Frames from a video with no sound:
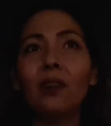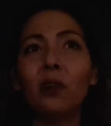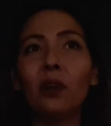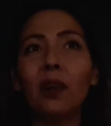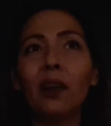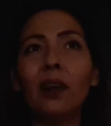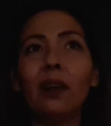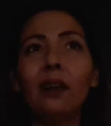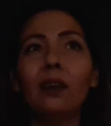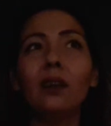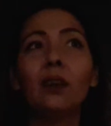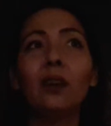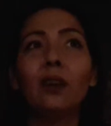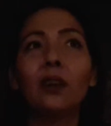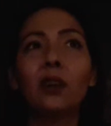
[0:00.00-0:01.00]
okay.
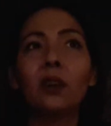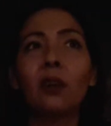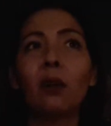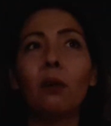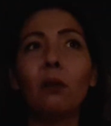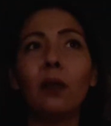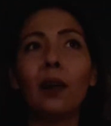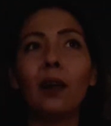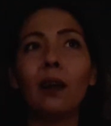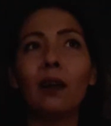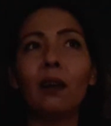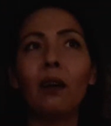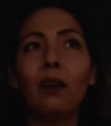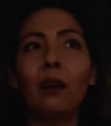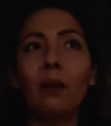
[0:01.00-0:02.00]
So,
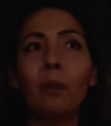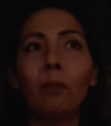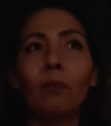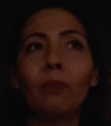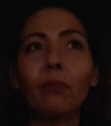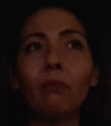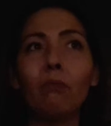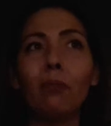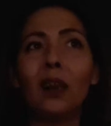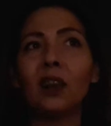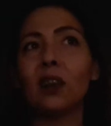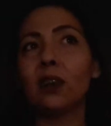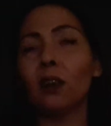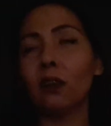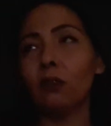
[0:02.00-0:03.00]
and my
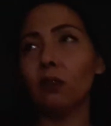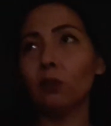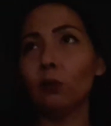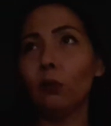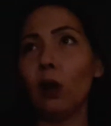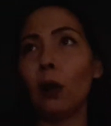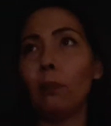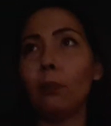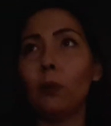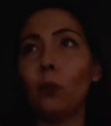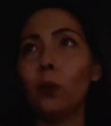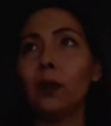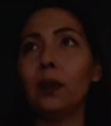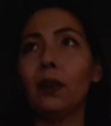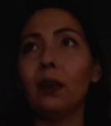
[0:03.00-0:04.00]
son grew up
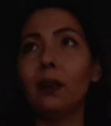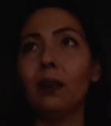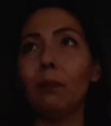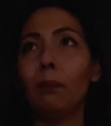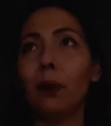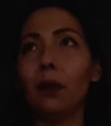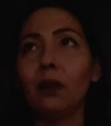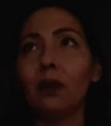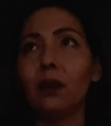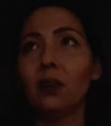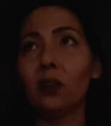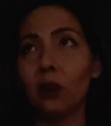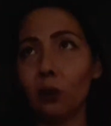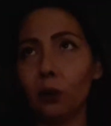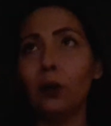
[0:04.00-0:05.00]
with it, but
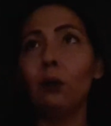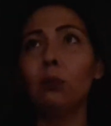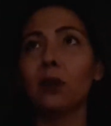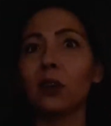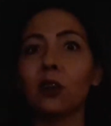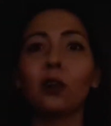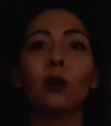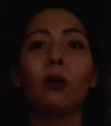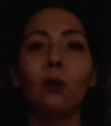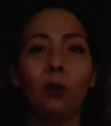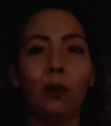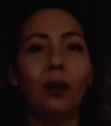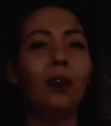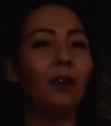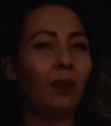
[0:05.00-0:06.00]
so he was taught
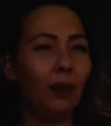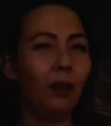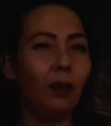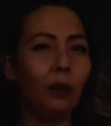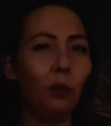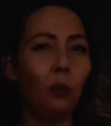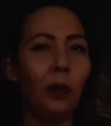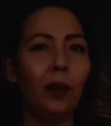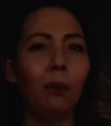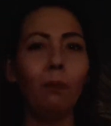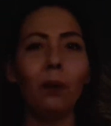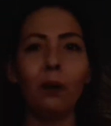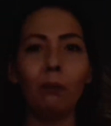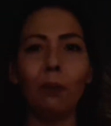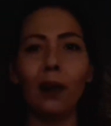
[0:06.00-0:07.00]
in another way,
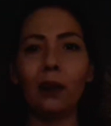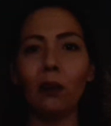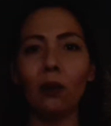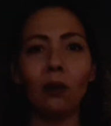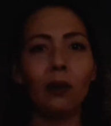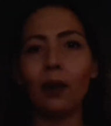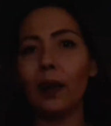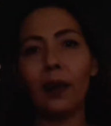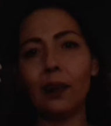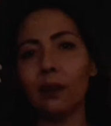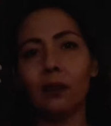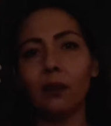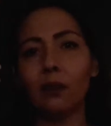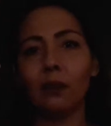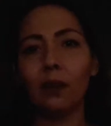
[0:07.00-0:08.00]
but my daughter
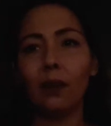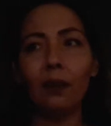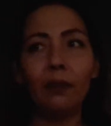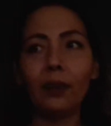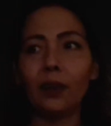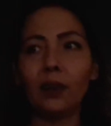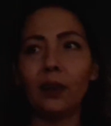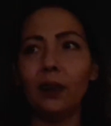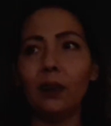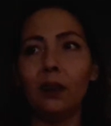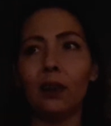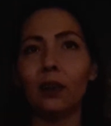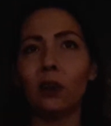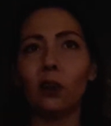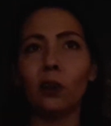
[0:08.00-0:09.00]
hadn't ever seen
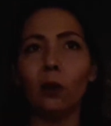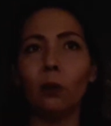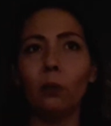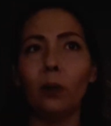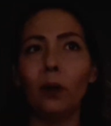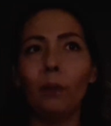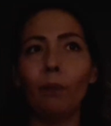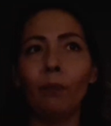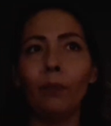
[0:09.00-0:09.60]
it. So